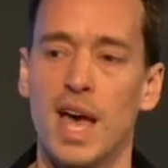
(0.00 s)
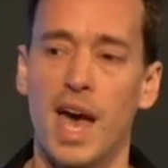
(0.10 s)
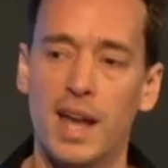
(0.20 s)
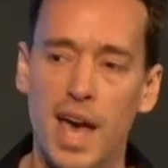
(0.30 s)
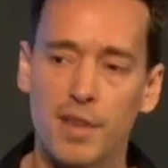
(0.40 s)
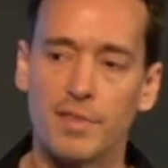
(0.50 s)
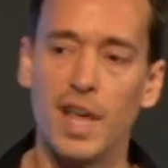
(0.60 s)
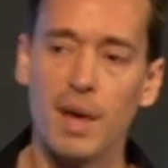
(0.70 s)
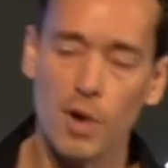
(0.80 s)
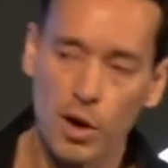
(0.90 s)
and have
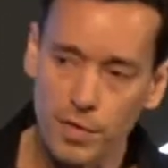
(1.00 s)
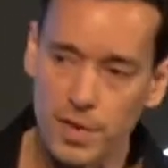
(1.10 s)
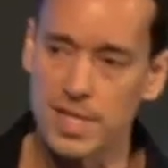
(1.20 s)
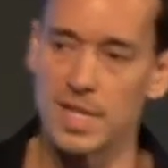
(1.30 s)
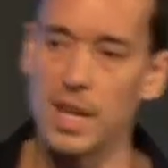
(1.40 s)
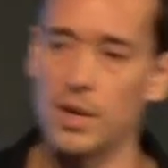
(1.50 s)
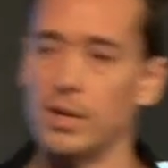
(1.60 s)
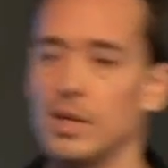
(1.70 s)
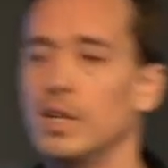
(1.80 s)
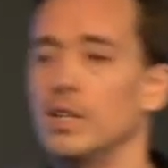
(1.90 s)
them offer
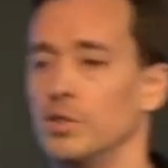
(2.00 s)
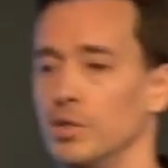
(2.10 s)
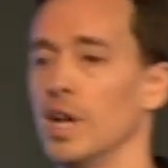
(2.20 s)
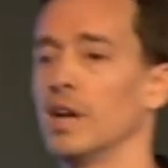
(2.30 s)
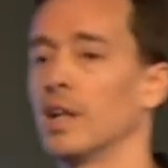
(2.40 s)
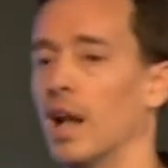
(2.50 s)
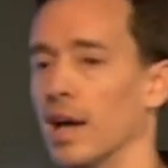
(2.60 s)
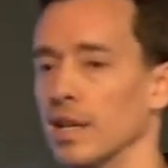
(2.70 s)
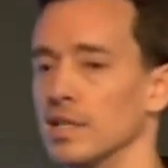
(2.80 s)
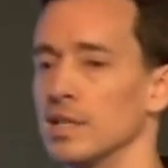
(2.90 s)
Senno to their
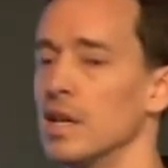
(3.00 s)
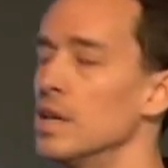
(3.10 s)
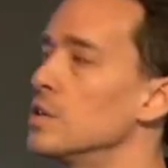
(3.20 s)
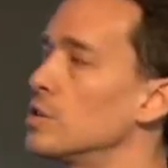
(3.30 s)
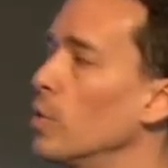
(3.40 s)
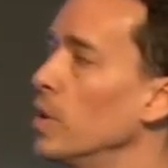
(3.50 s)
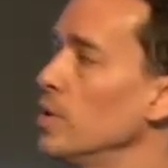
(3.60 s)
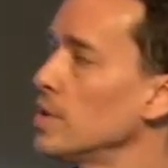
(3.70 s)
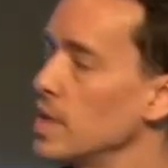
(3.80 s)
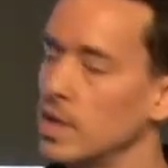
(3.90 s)
clients. So
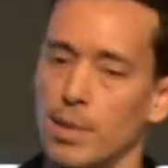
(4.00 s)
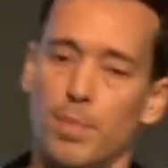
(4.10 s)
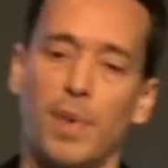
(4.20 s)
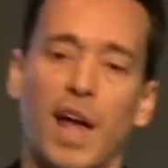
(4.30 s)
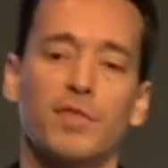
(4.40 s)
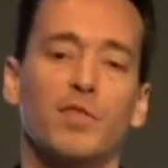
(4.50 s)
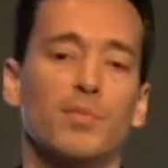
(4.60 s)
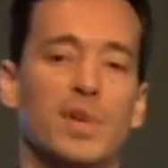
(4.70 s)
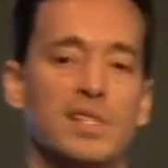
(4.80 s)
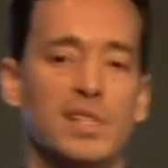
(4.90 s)
we're using the
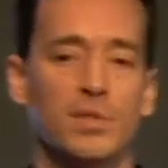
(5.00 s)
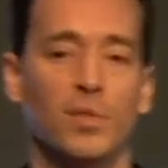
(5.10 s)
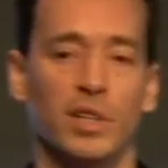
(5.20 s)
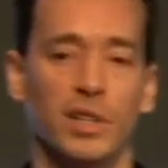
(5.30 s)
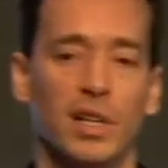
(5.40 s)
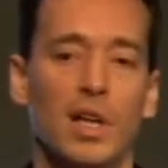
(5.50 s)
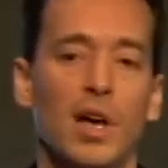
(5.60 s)
platform business model.